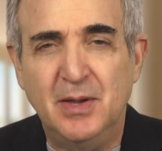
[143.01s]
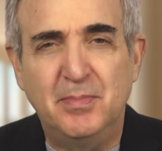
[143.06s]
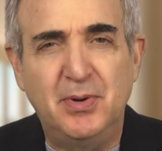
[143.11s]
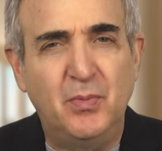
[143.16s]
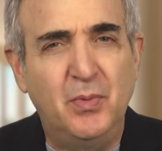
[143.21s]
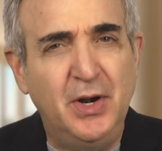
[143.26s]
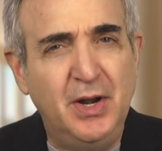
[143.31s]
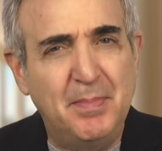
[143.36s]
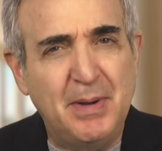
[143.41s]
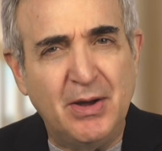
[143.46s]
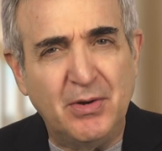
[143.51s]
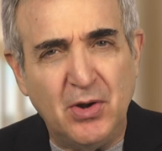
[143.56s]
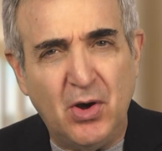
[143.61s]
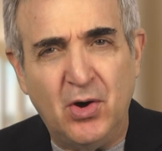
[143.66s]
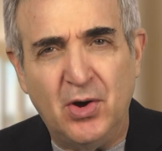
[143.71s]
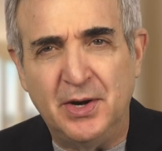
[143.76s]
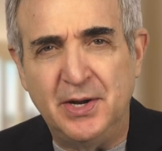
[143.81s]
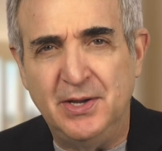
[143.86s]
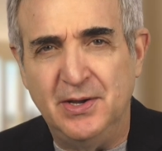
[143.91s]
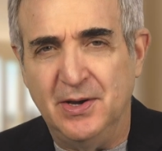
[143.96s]
But what about
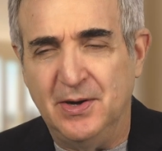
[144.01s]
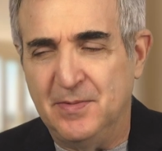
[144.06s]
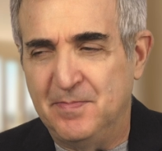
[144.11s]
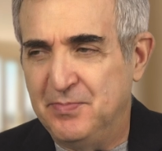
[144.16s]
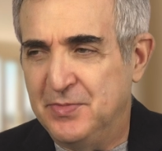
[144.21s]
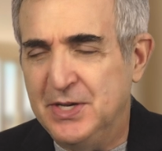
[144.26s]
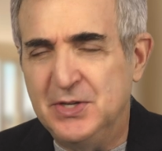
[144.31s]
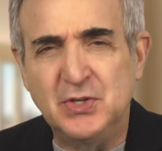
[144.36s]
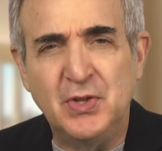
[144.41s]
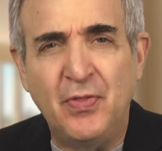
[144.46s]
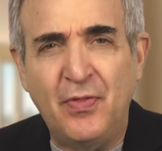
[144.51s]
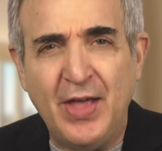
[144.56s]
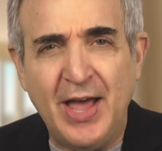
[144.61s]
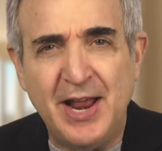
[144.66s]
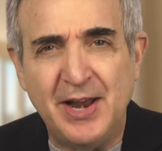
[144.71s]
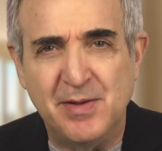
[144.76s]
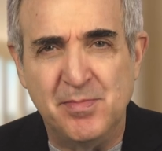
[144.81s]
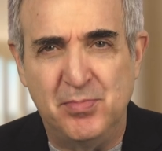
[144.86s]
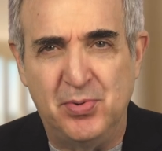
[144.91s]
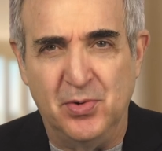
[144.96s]
audio? Isn't
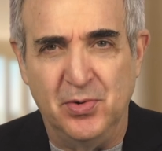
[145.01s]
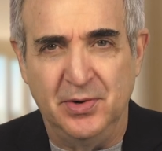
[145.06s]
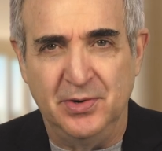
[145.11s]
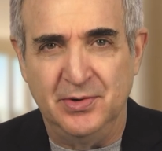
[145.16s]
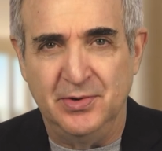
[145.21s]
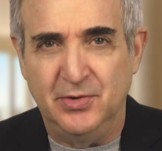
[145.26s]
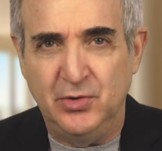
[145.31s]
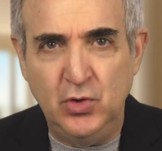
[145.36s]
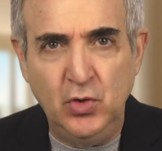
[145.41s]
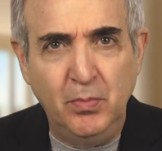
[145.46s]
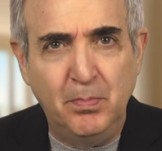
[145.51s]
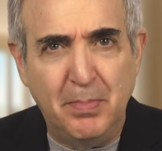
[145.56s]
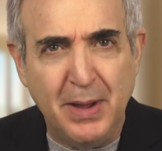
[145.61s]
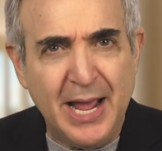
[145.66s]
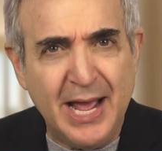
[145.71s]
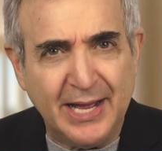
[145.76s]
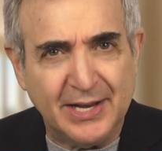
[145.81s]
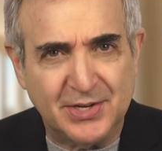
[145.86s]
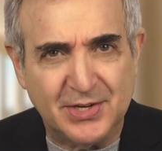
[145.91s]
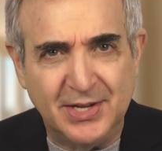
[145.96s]
that important? You
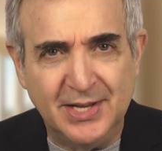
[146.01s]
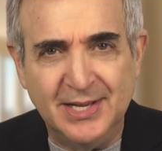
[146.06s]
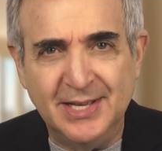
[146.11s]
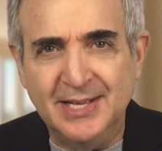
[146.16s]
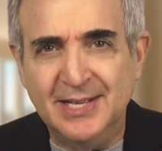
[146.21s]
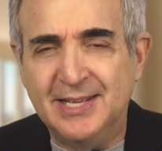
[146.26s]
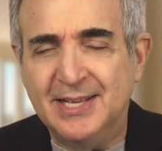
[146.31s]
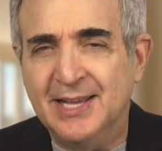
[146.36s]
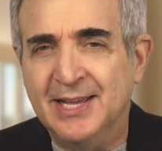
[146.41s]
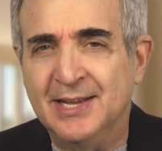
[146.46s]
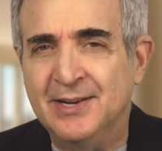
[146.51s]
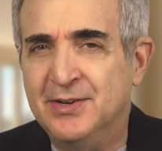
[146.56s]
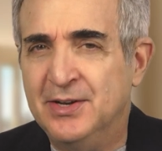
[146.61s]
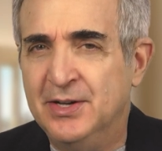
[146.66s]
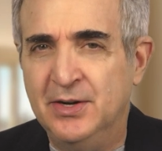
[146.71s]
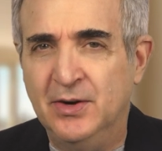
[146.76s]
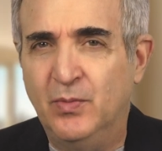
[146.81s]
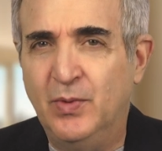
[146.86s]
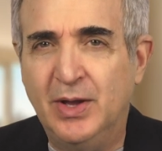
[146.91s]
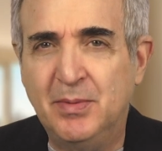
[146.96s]
bet. And
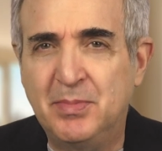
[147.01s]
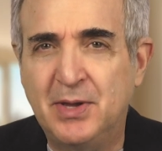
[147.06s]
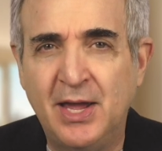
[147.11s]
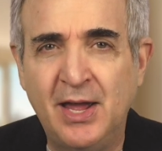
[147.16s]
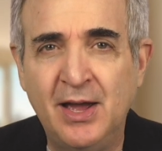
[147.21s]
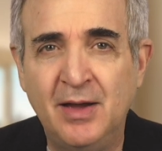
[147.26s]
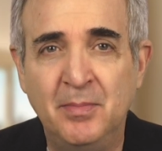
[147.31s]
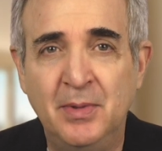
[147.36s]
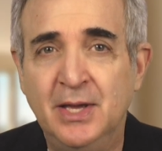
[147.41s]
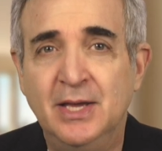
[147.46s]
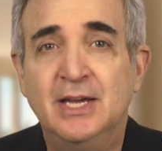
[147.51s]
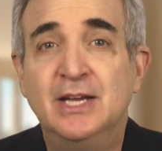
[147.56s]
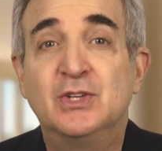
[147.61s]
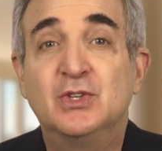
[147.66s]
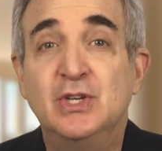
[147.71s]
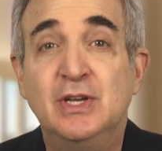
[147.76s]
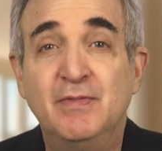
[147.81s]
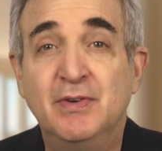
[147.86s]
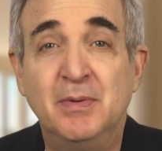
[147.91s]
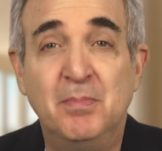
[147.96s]
in a webcam,
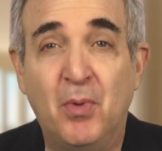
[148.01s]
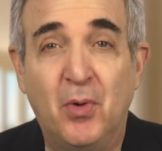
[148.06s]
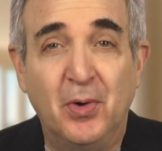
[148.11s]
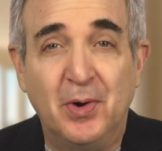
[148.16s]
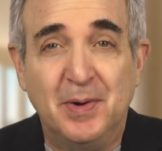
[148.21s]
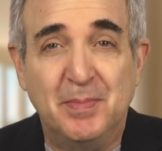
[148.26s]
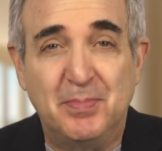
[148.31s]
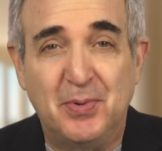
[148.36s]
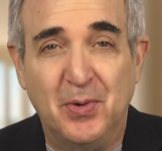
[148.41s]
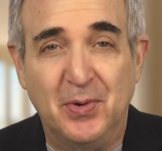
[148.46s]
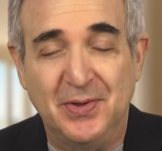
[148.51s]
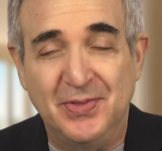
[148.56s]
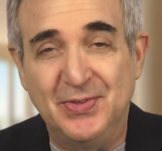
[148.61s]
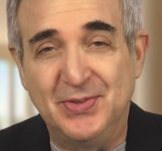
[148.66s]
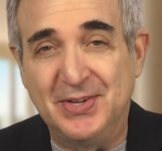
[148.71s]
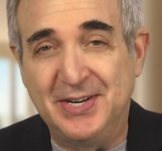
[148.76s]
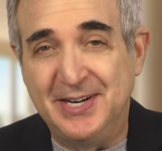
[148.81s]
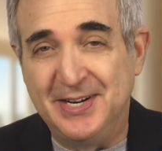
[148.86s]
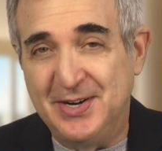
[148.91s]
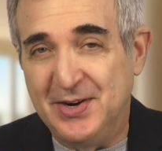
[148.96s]
it's even more
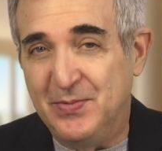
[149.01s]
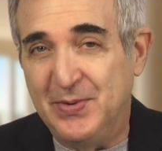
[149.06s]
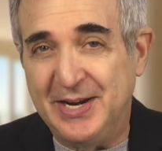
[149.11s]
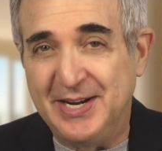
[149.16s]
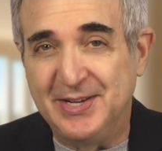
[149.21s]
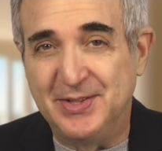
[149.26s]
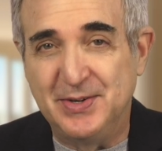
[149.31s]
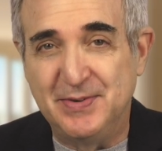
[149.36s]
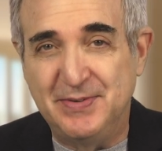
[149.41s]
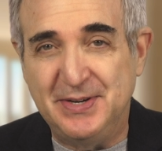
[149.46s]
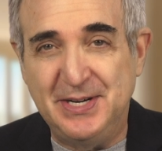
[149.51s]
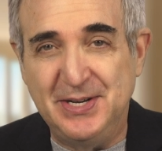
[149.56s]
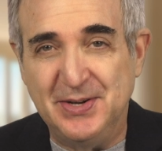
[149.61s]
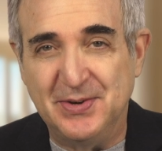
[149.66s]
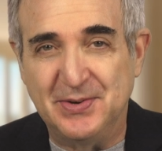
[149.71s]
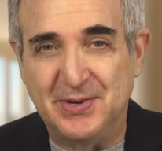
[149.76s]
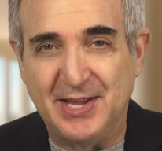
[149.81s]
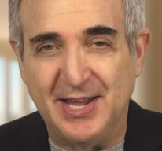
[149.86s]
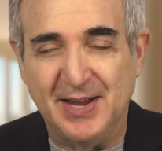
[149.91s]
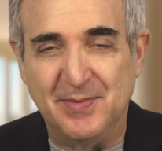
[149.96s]
important than in a regular
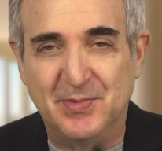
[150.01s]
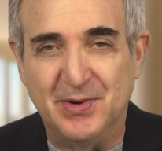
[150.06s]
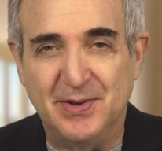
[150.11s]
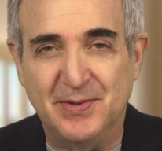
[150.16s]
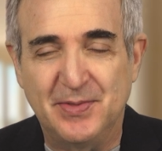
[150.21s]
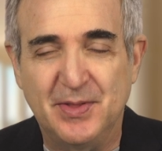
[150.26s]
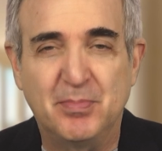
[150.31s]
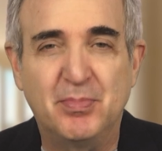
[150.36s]
video camera.